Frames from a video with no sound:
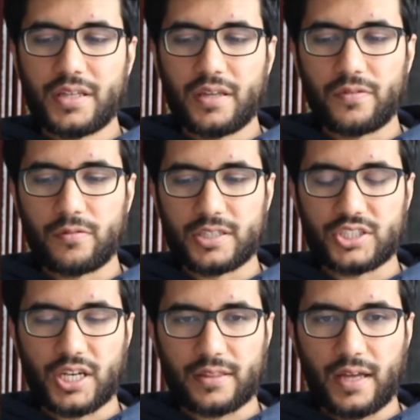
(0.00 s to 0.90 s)
if you want to
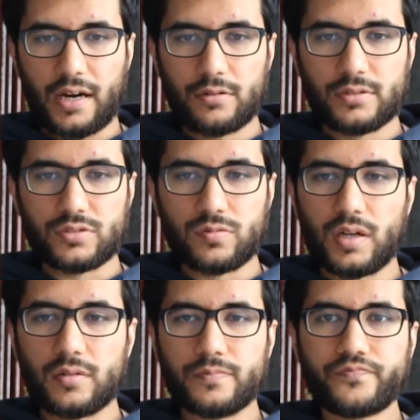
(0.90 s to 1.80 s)
check that out as
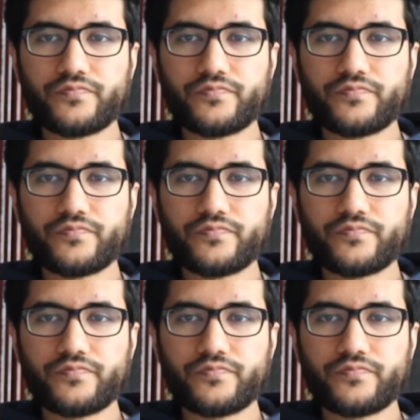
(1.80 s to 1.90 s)
well.